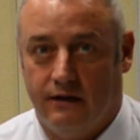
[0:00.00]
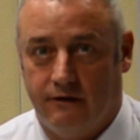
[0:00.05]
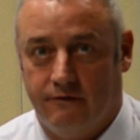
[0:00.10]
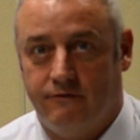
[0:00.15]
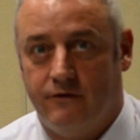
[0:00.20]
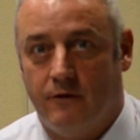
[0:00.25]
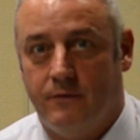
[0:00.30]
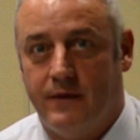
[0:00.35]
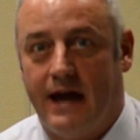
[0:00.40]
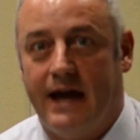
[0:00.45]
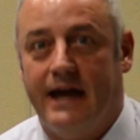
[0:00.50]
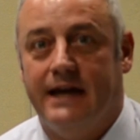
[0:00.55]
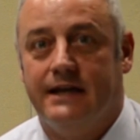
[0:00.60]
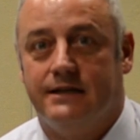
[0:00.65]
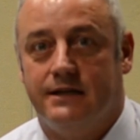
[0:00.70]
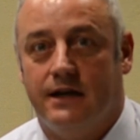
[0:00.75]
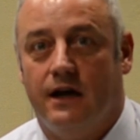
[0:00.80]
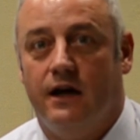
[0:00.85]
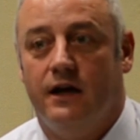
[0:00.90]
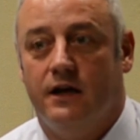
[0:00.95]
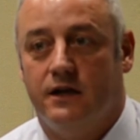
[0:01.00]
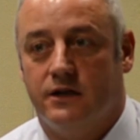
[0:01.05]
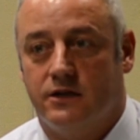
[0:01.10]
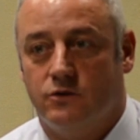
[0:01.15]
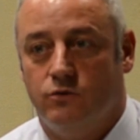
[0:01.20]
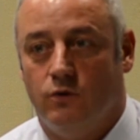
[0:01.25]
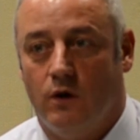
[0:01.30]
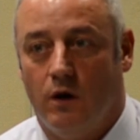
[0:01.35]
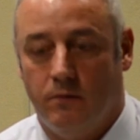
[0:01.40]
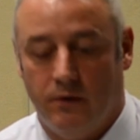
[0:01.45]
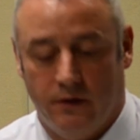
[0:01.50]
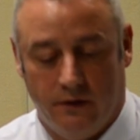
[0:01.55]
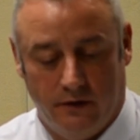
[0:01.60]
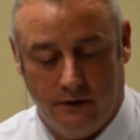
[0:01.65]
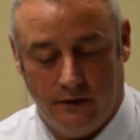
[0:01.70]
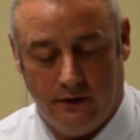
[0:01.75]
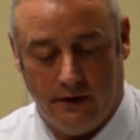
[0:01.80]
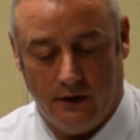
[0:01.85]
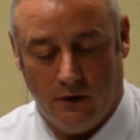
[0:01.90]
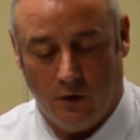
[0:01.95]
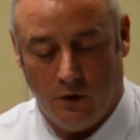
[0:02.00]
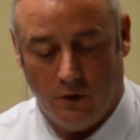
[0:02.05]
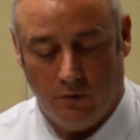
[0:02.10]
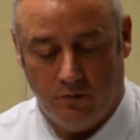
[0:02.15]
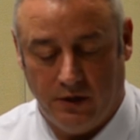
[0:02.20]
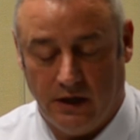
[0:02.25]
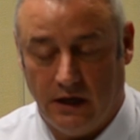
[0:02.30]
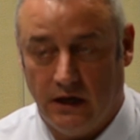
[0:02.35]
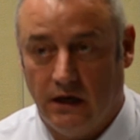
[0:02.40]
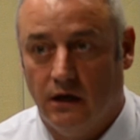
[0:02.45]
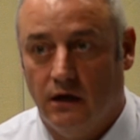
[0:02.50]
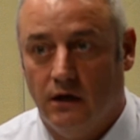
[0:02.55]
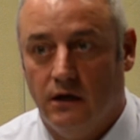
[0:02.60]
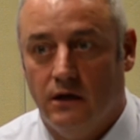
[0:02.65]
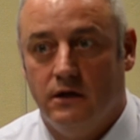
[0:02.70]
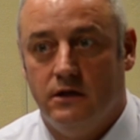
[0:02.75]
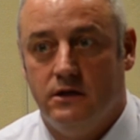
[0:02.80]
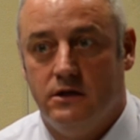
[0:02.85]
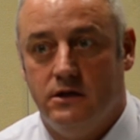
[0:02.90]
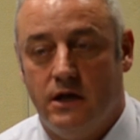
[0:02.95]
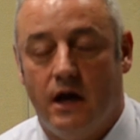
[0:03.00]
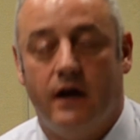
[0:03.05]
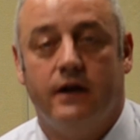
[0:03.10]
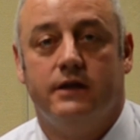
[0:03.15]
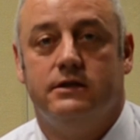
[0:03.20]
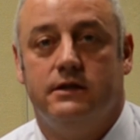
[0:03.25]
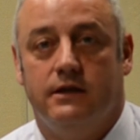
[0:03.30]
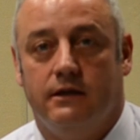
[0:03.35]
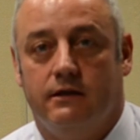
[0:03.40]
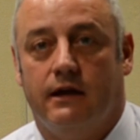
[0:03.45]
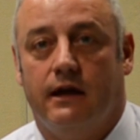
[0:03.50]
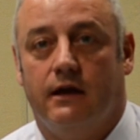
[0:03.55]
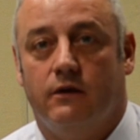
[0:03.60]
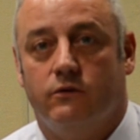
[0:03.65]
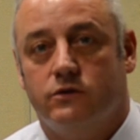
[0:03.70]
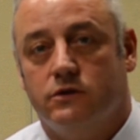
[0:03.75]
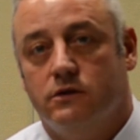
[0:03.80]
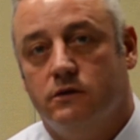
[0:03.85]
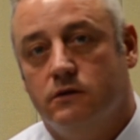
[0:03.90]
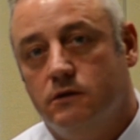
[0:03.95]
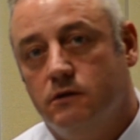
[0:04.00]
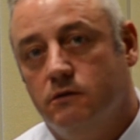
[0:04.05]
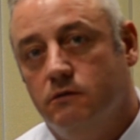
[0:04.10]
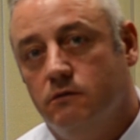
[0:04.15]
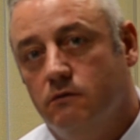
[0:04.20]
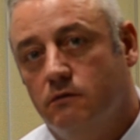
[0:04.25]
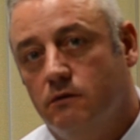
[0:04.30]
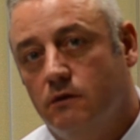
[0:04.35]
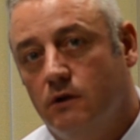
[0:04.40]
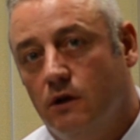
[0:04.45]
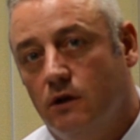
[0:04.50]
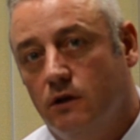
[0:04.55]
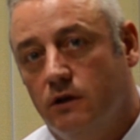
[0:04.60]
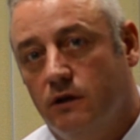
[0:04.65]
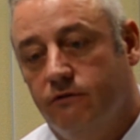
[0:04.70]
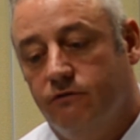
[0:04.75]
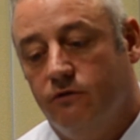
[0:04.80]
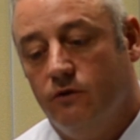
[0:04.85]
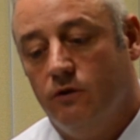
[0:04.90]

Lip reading: from that entire swab there would be 90,000 colony